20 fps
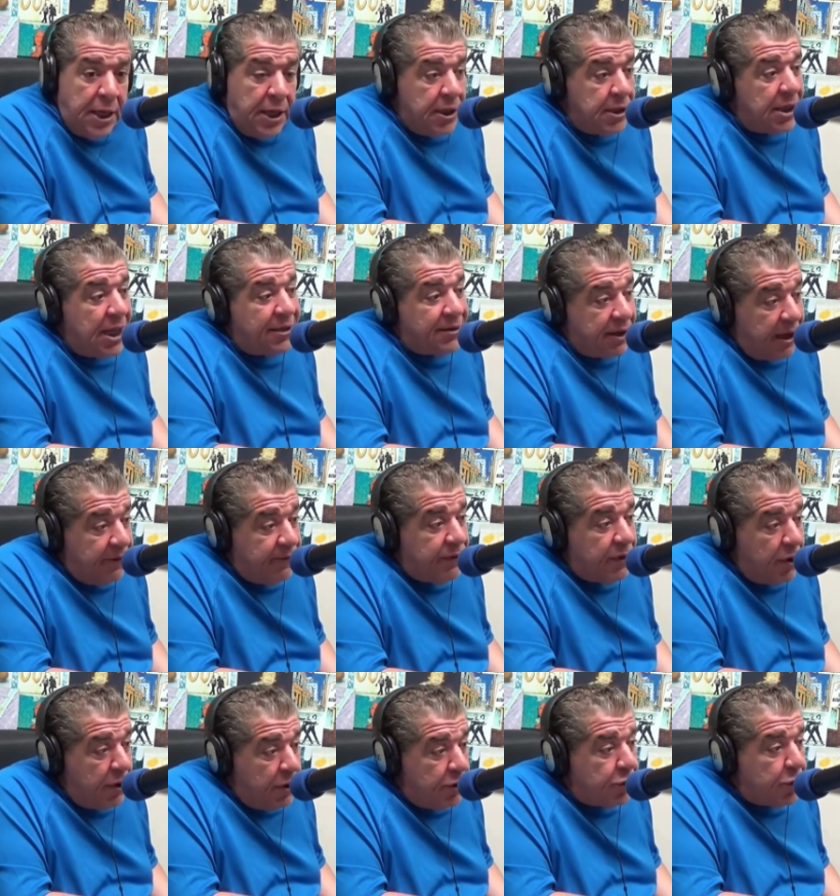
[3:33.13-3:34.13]
that they've
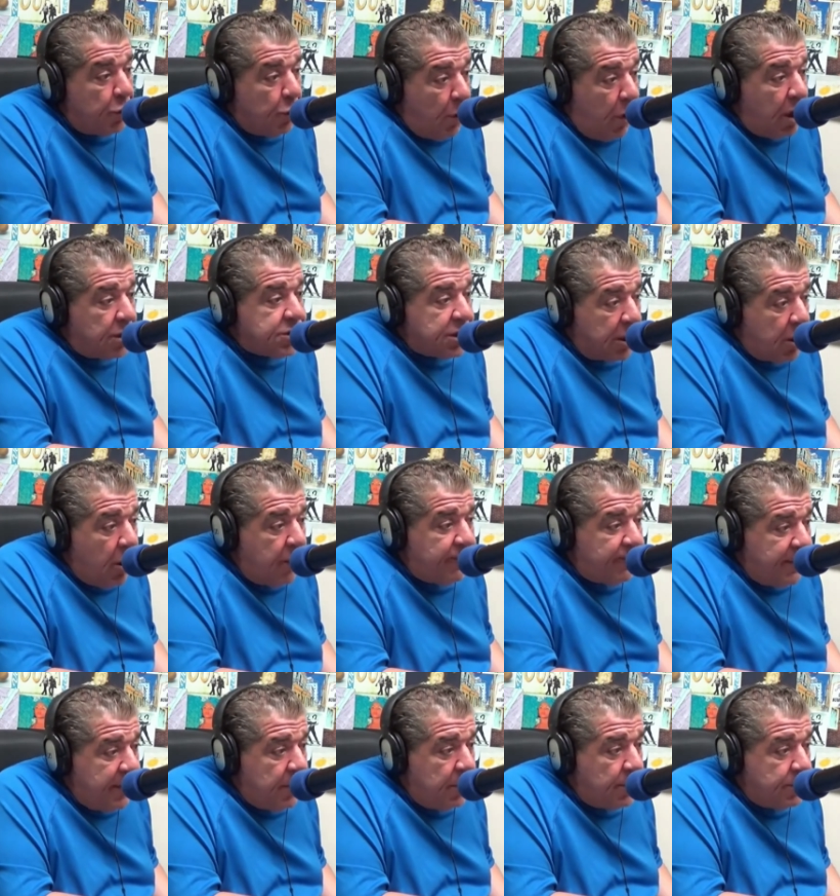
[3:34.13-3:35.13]
learned through watching our
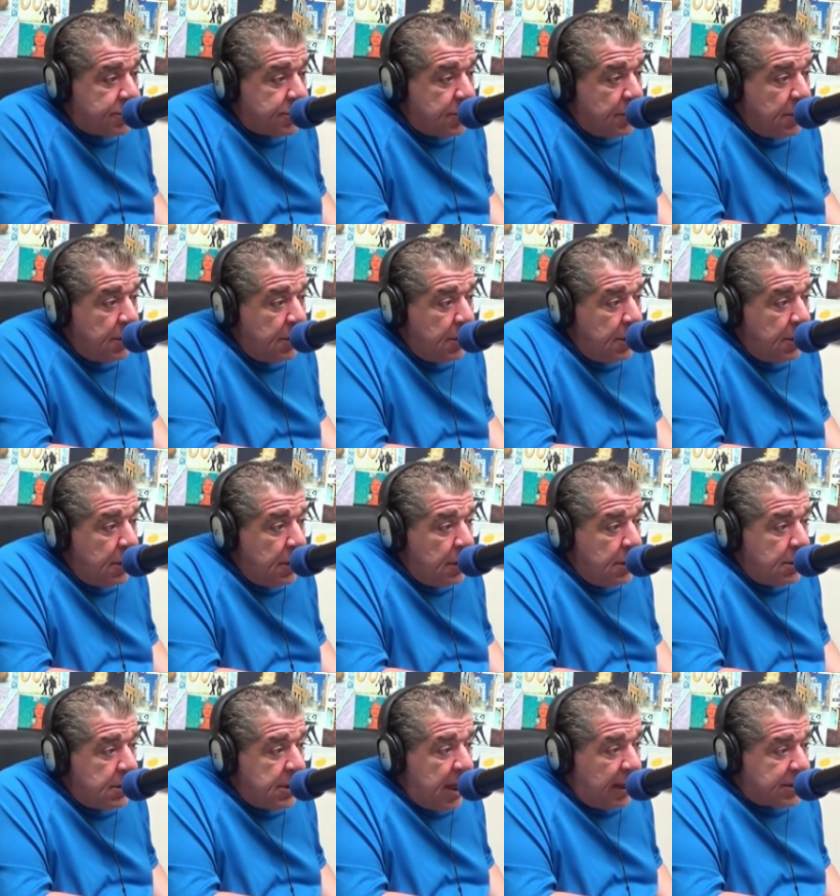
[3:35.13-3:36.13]
films.
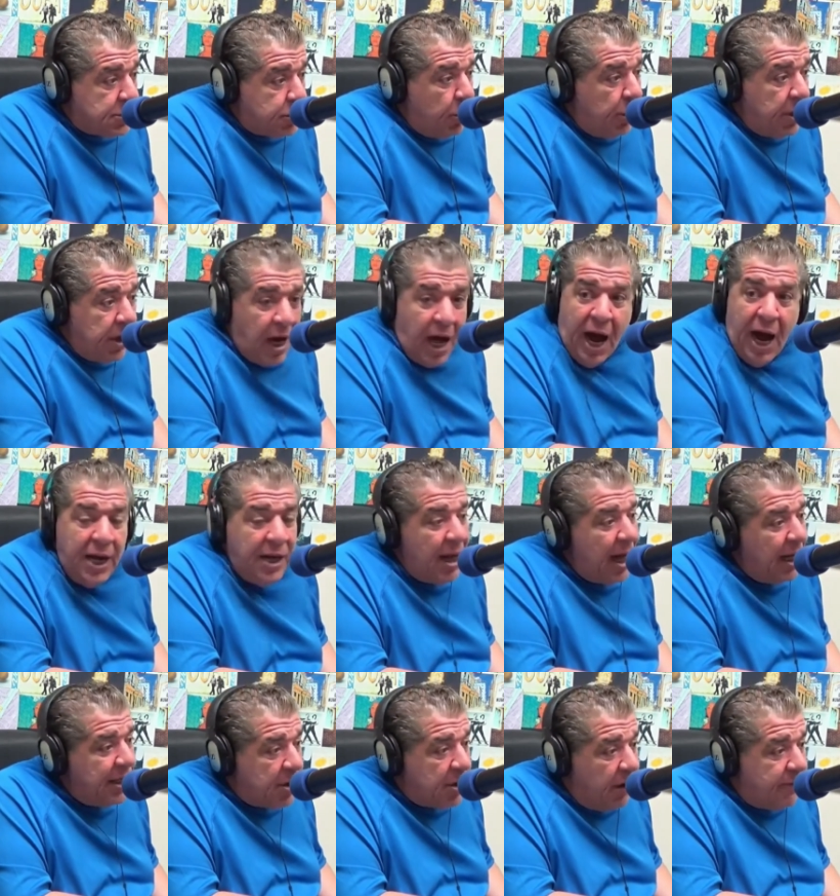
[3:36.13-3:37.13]
That's what
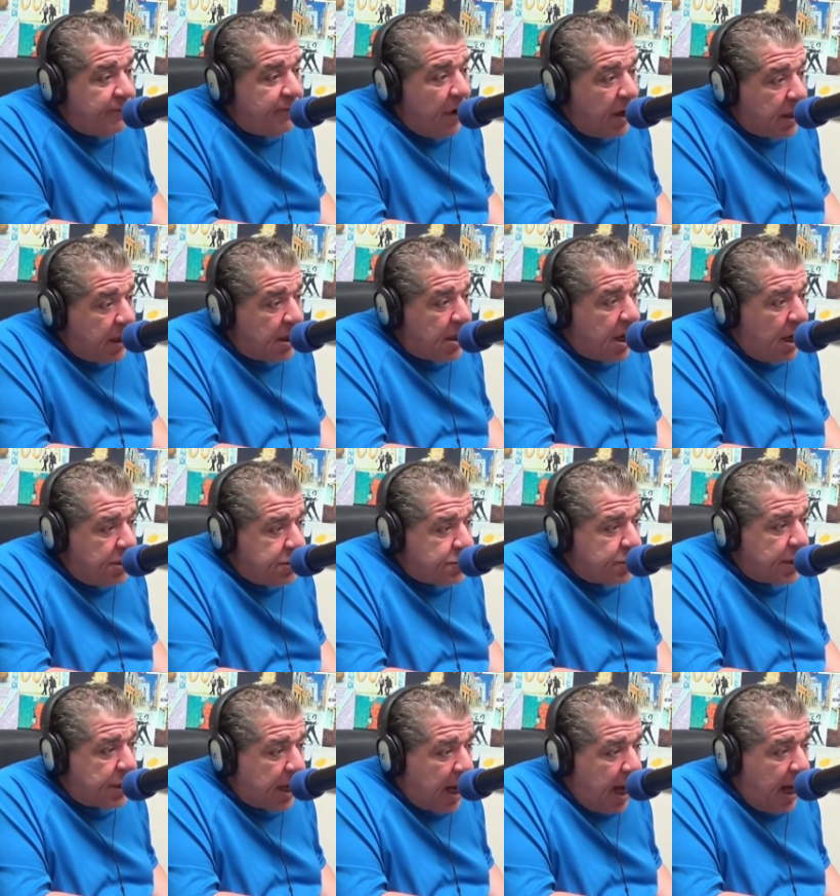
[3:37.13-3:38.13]
highlights our fucking
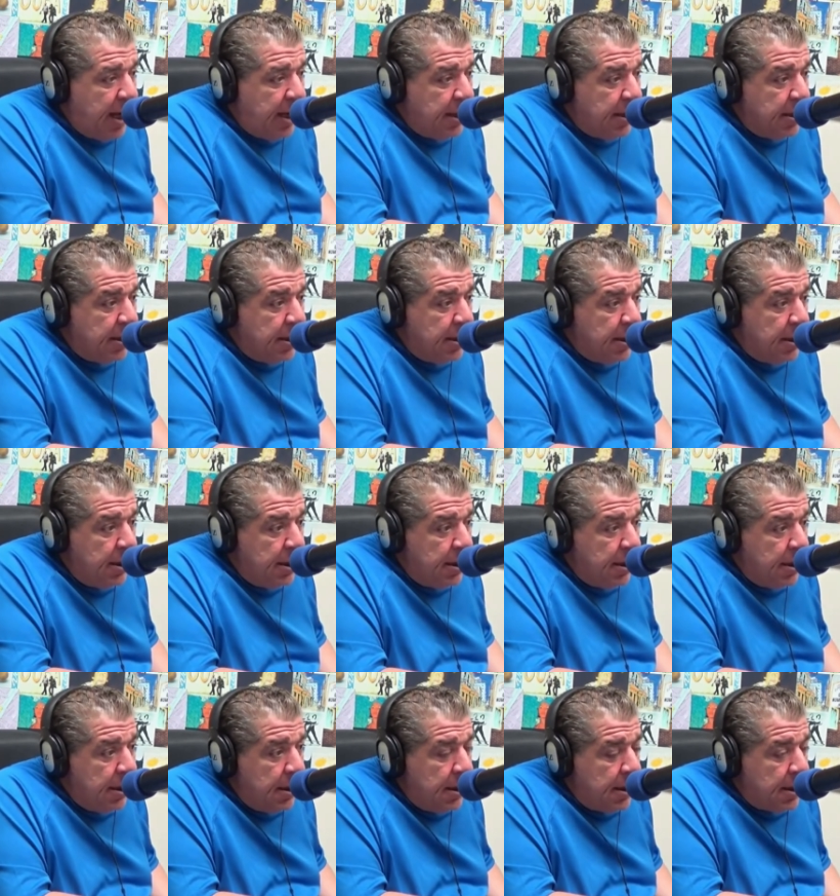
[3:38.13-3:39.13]
country, guy.
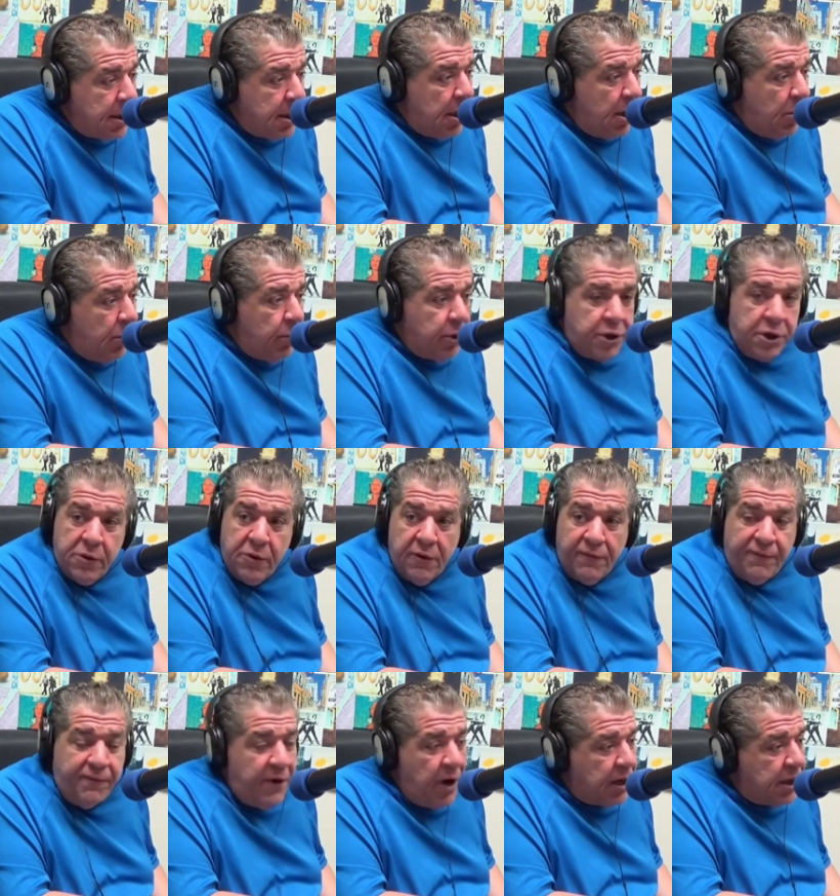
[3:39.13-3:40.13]
You know, when you're a
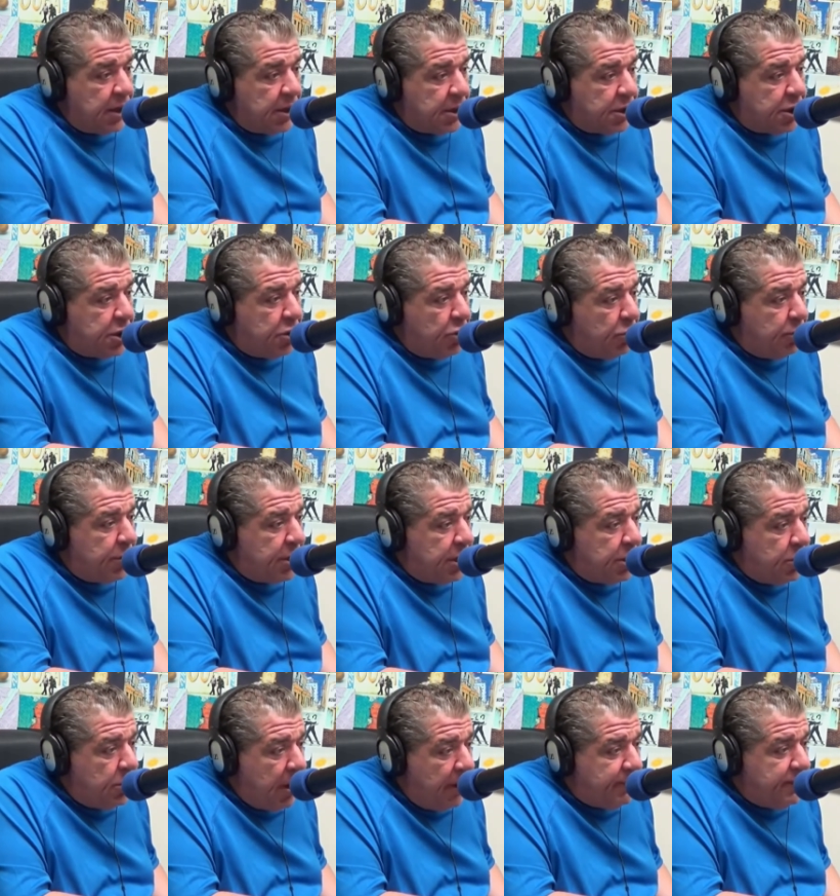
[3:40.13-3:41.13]
fucking Cuban and
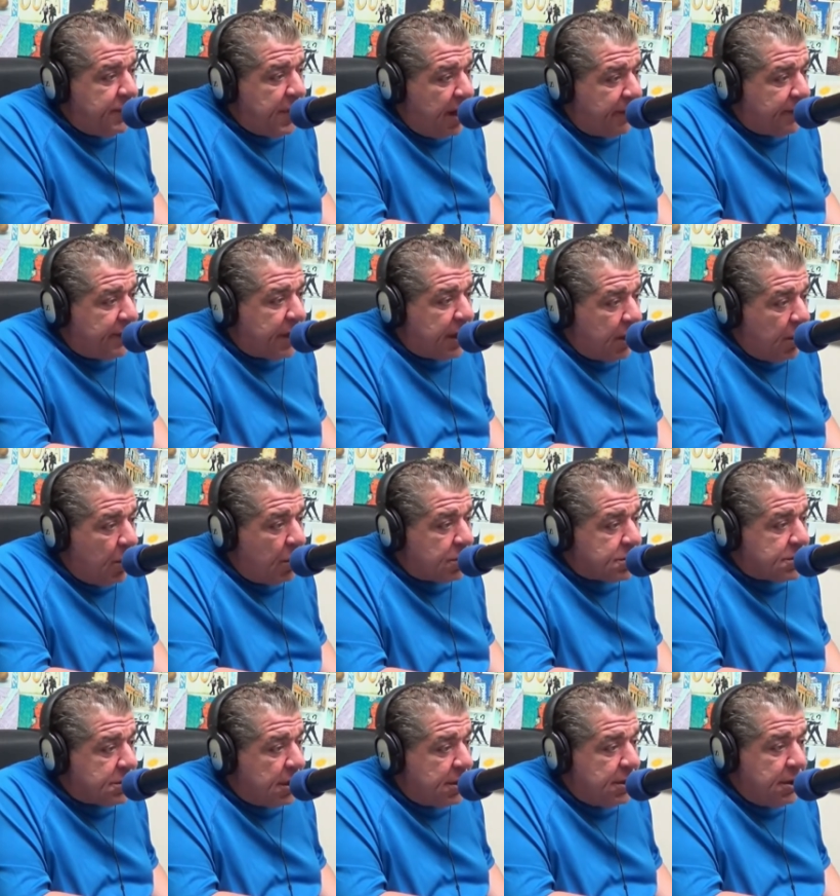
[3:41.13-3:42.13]
you have nothing, and all of a
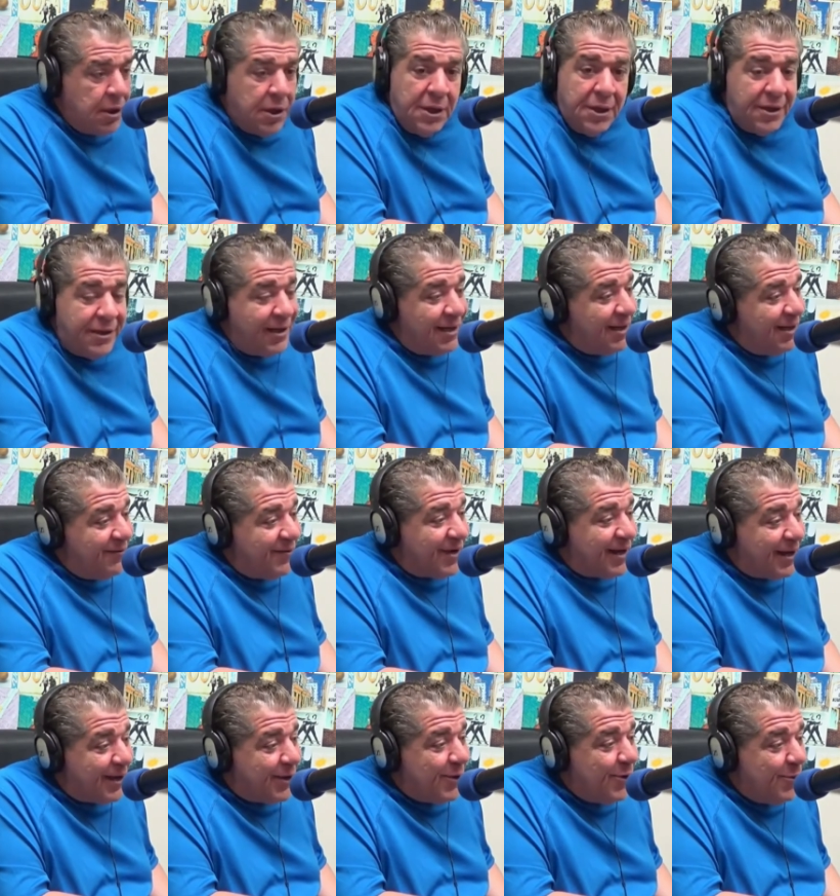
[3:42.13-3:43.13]
sudden you're living
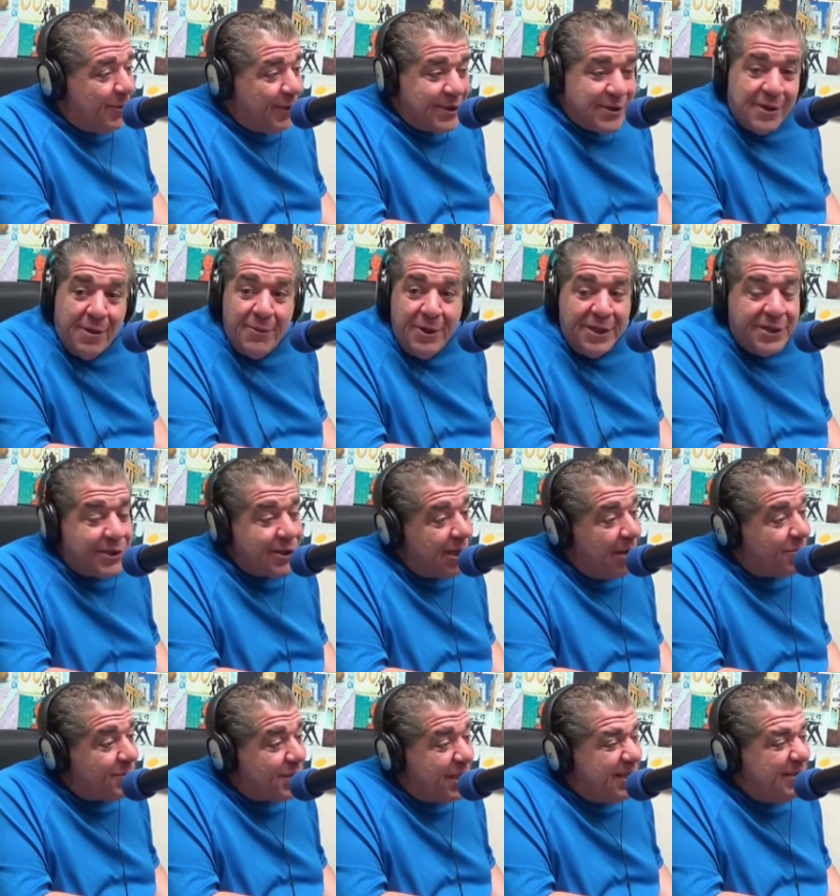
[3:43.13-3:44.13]
in Cuba and somebody
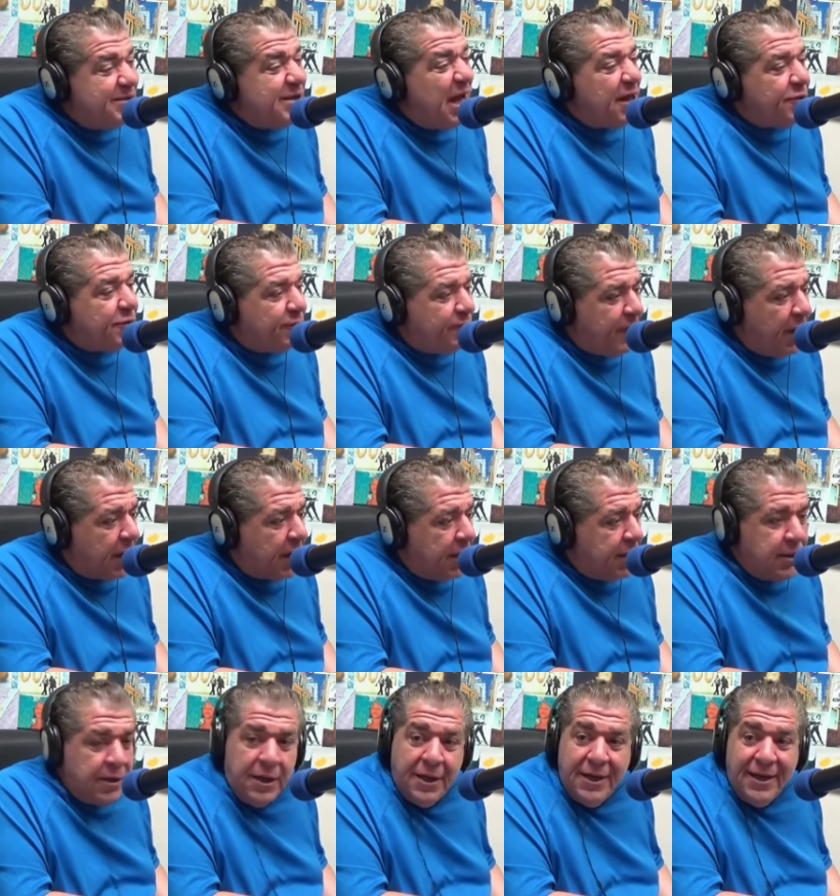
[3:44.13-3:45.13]
slips in death
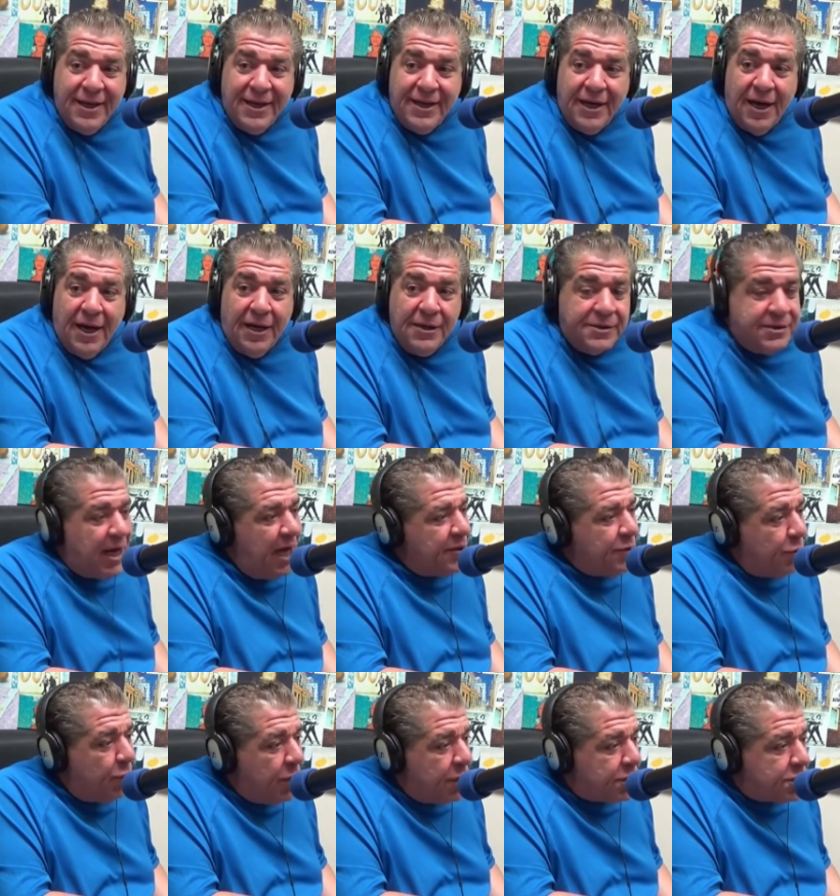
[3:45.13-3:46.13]
fucking uh, death
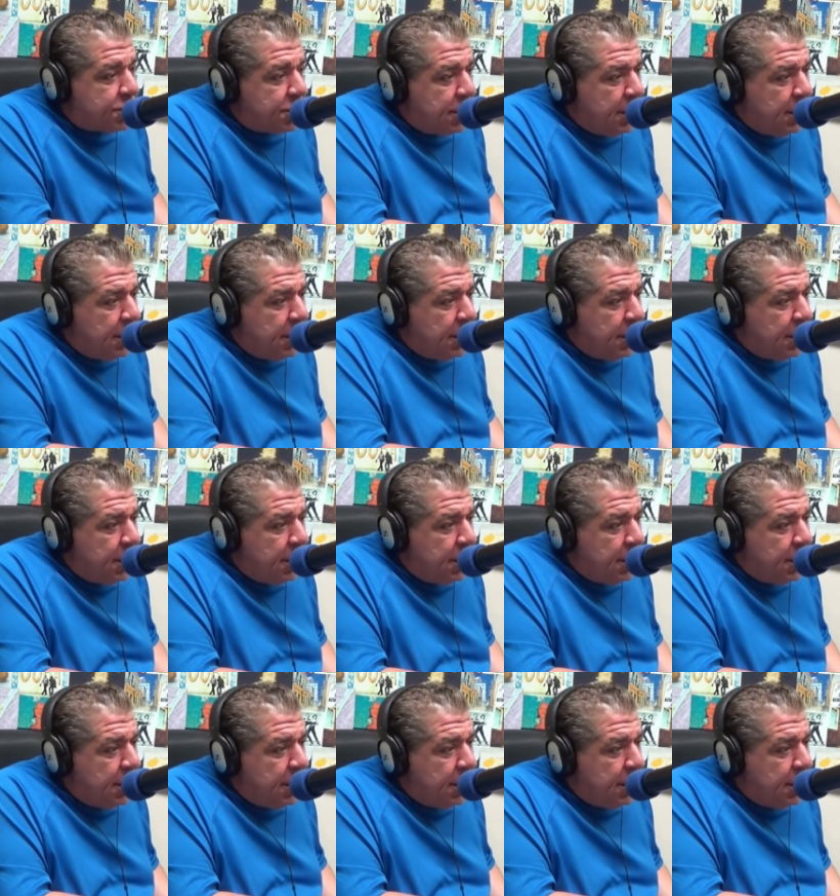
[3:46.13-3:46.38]
wish.